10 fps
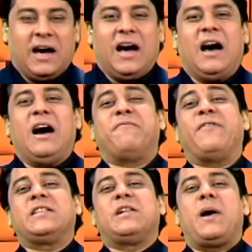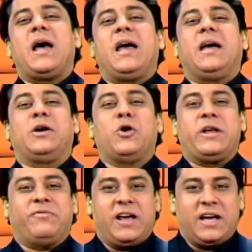Uh, Faisal Bhai, good
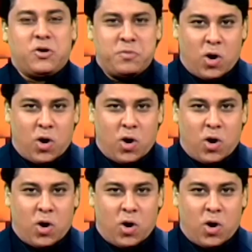evening, good